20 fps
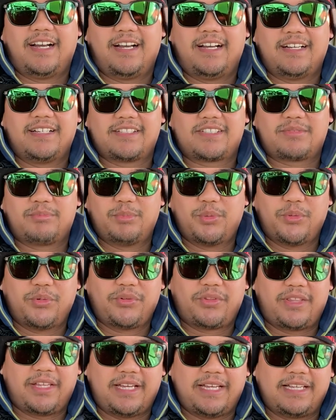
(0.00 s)

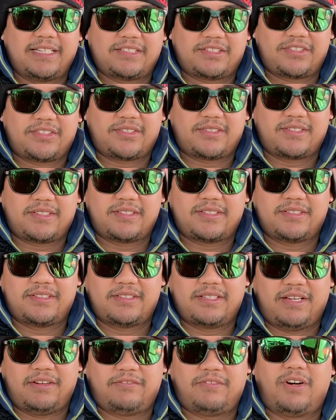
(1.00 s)
smooth as
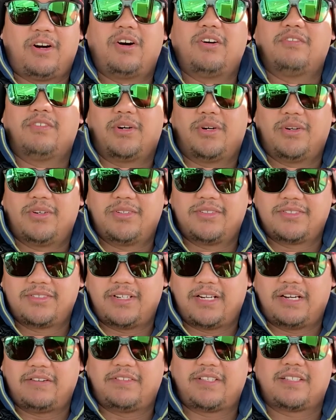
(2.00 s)
a Volvo,
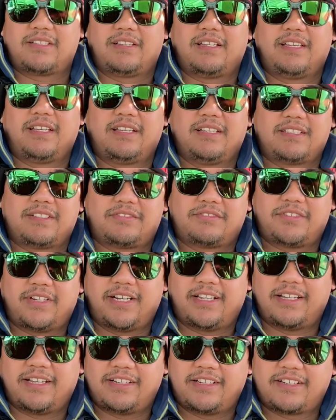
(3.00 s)
obviously. It's a
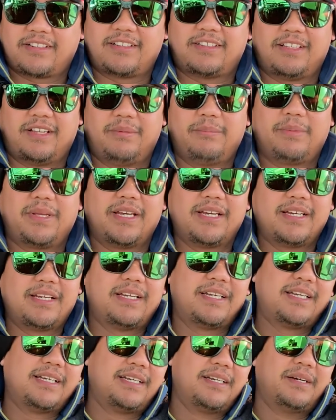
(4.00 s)
Freightliner Columbia,
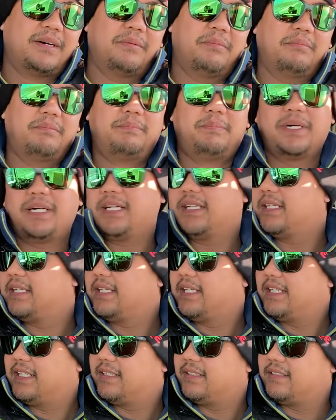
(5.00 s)
but
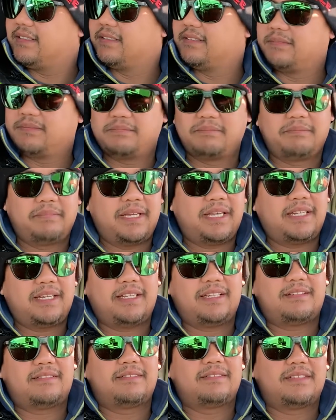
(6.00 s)
it
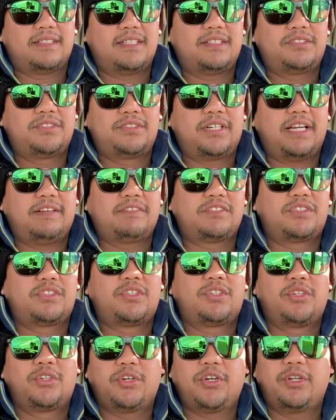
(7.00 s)
drives
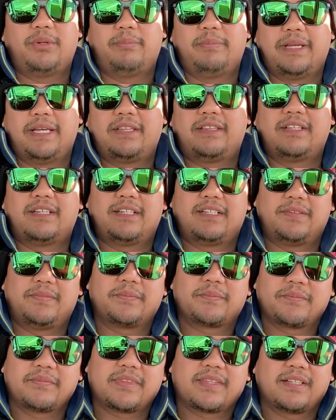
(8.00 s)
good, man. The
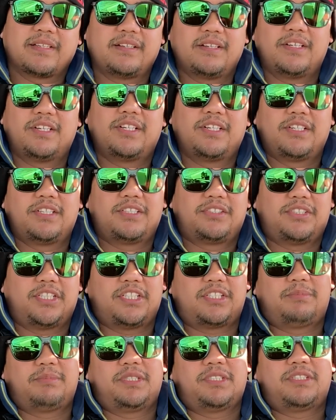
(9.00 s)

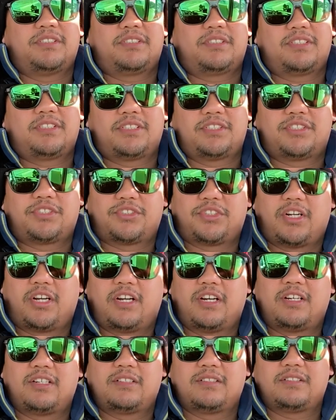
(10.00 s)
transmission's still
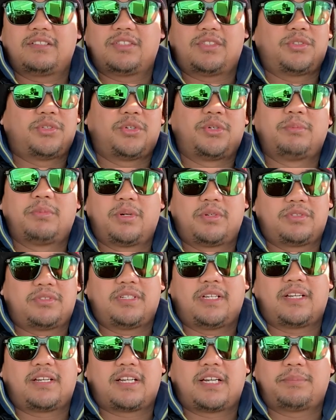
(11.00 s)
strong. The turbo's
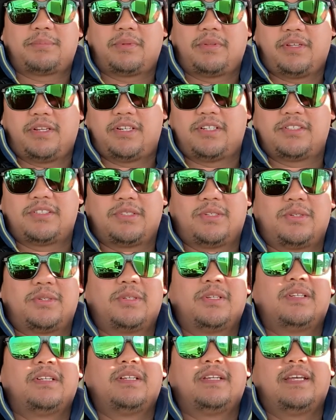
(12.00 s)
like a couple of years
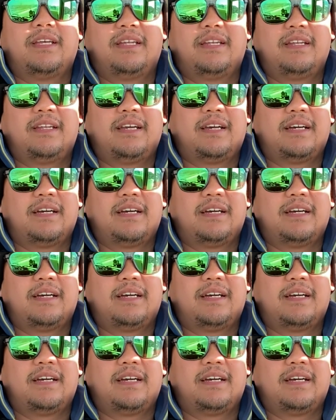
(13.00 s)
old, and